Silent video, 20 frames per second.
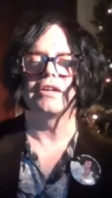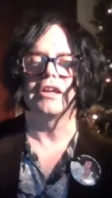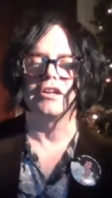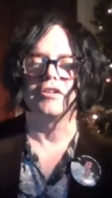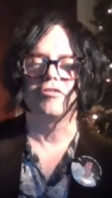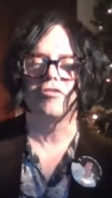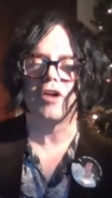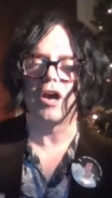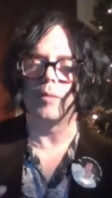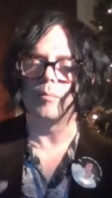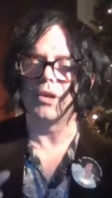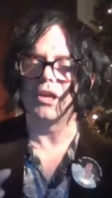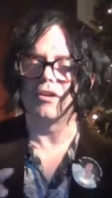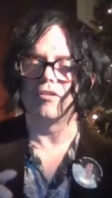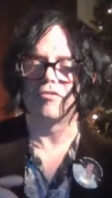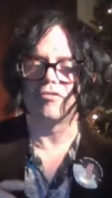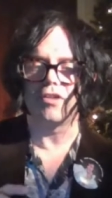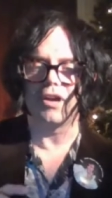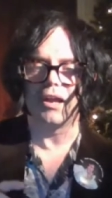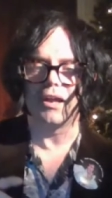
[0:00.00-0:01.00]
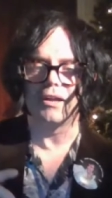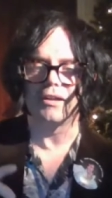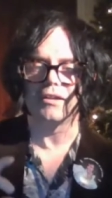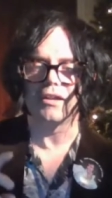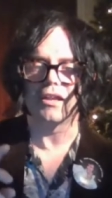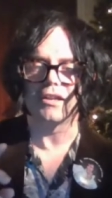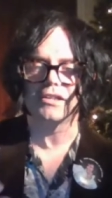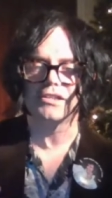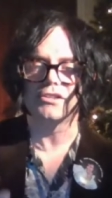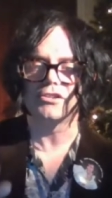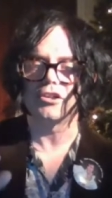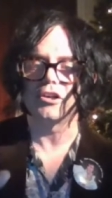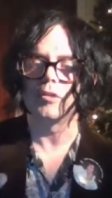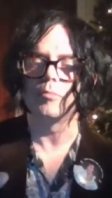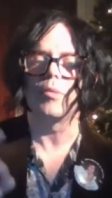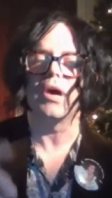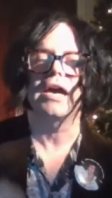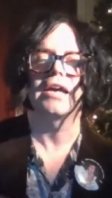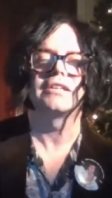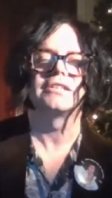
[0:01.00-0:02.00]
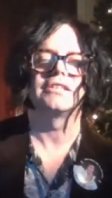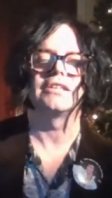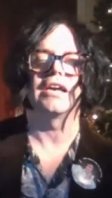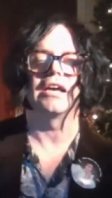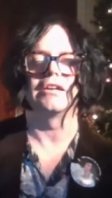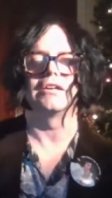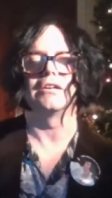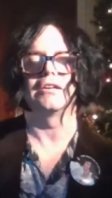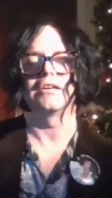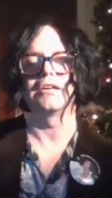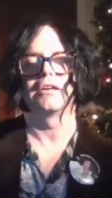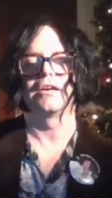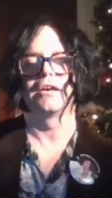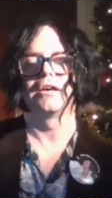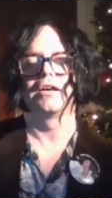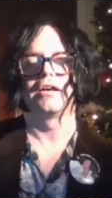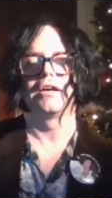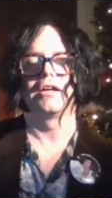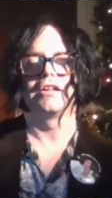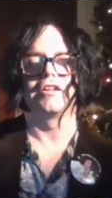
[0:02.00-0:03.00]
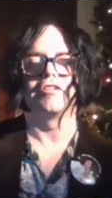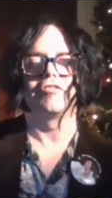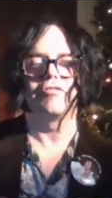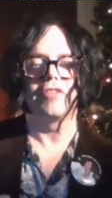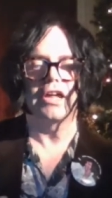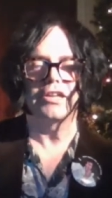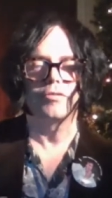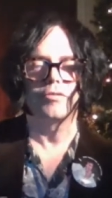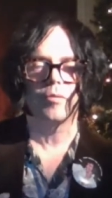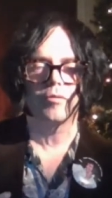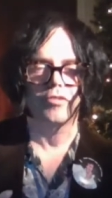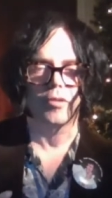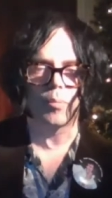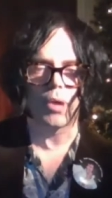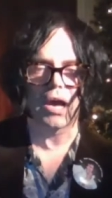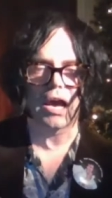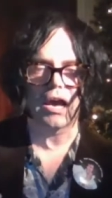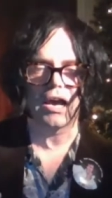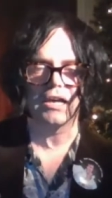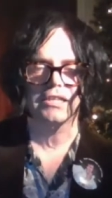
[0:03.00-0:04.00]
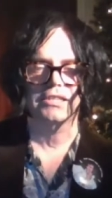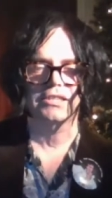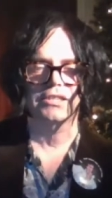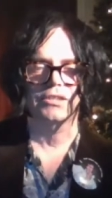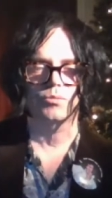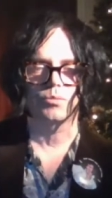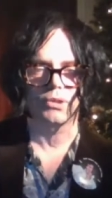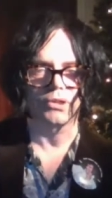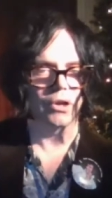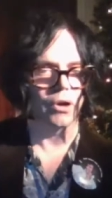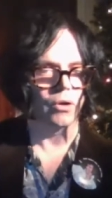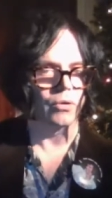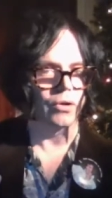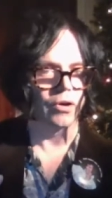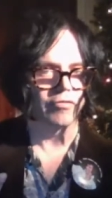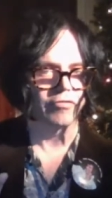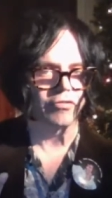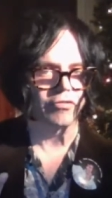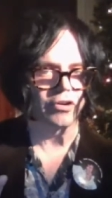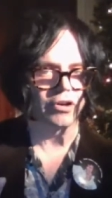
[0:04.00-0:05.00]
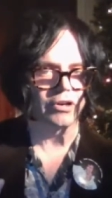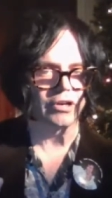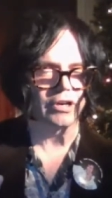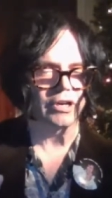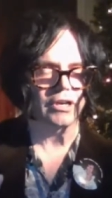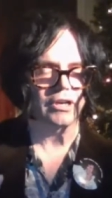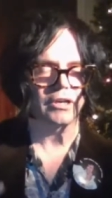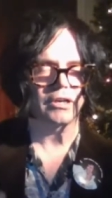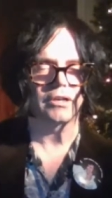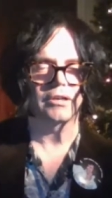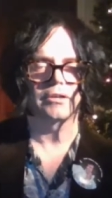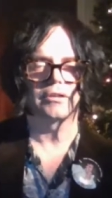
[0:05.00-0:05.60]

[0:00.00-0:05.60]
"that you find me in a friend, let us turn back together. The phantom of the past would go no further."